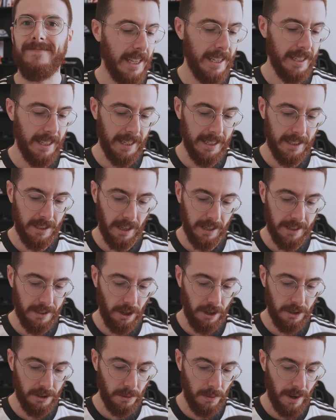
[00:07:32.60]
it, it, it
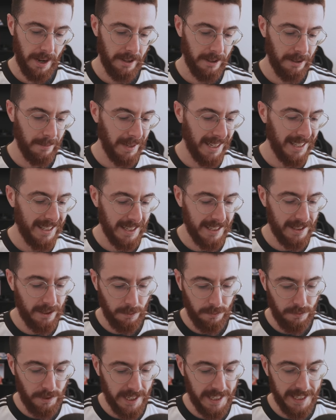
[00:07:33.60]
goes away on them. It's, it's
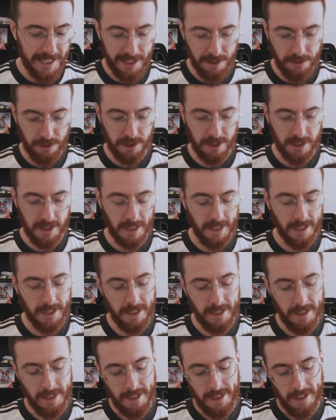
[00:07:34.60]
a really
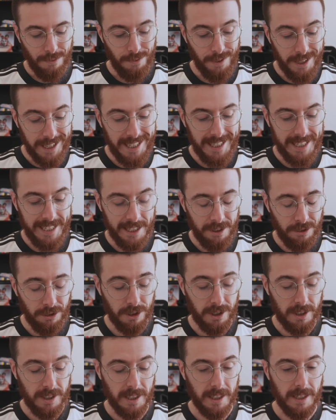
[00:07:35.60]
interesting, really
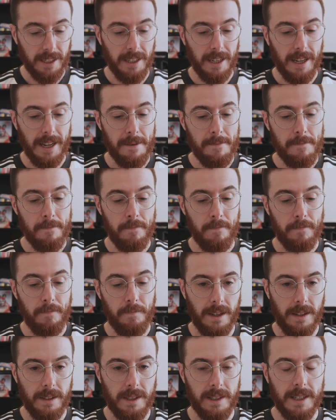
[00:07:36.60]
interesting um,
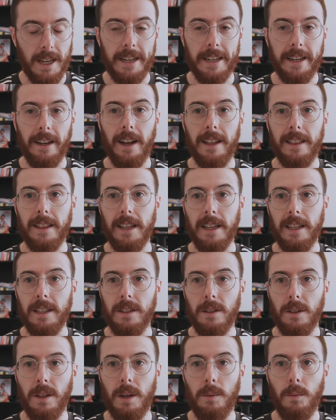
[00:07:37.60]
study, I think,
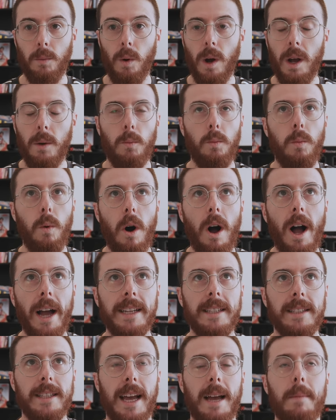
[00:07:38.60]
into like what why
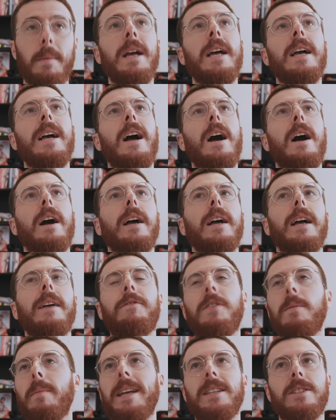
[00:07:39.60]
is that.
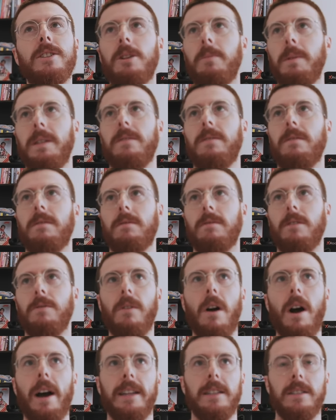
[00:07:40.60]
For me, it's got to be the
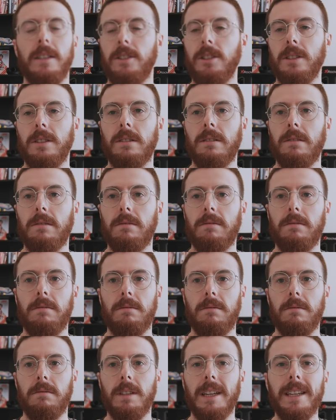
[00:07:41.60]
riders are just
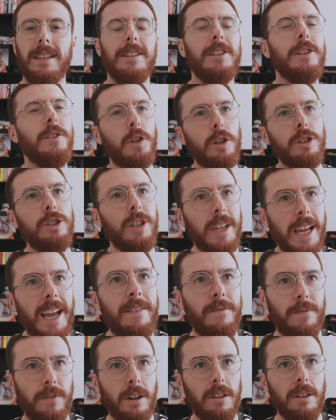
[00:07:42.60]
like because you
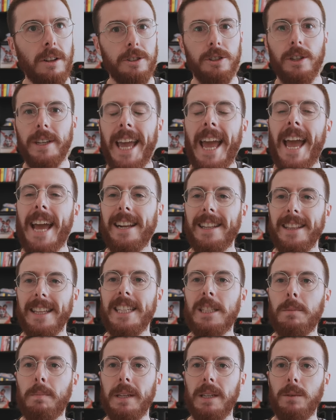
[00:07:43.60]
can follow you can at
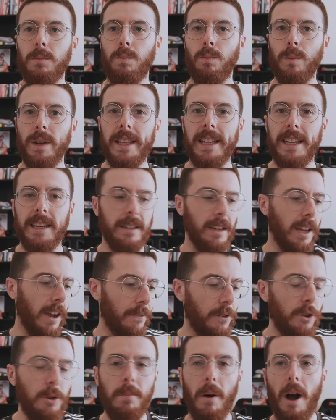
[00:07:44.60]
least be within a
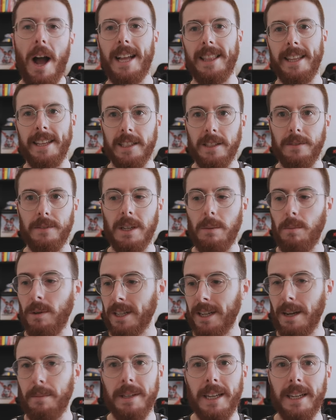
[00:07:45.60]
few bike lengths of
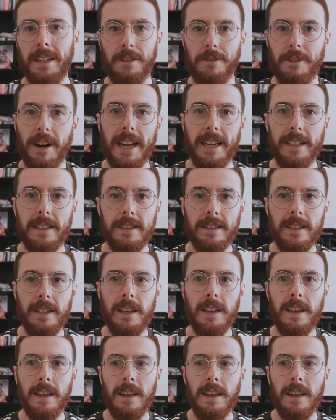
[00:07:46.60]
someone come the end of the race